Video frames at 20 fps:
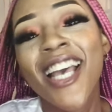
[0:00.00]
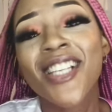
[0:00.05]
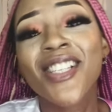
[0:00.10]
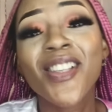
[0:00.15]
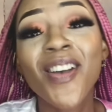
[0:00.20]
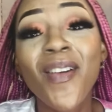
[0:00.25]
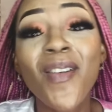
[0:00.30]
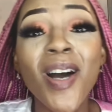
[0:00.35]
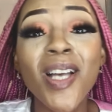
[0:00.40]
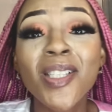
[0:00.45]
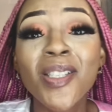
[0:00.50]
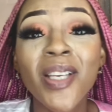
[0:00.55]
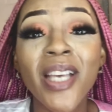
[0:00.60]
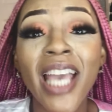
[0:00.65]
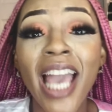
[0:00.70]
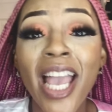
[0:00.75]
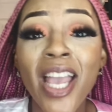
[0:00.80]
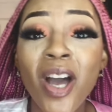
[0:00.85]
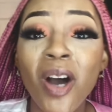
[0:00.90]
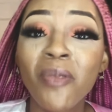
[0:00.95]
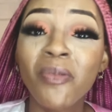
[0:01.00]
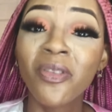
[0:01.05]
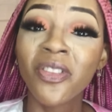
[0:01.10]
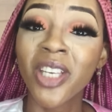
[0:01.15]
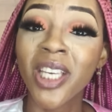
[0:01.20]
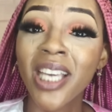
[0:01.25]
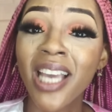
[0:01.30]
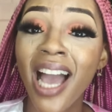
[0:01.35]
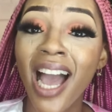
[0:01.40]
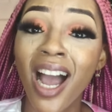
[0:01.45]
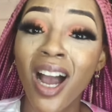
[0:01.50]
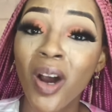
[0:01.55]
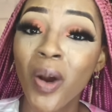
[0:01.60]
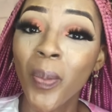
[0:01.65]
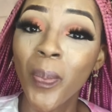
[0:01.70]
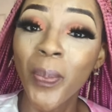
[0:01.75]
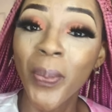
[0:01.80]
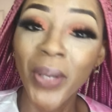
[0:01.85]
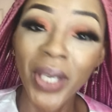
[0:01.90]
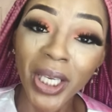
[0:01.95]
So once you get your
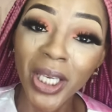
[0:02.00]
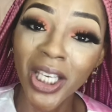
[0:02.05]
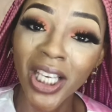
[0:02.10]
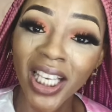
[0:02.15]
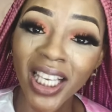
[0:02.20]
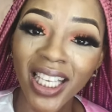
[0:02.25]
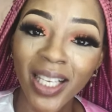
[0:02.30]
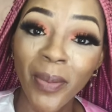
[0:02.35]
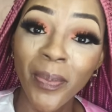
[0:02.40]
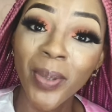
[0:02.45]
BRP,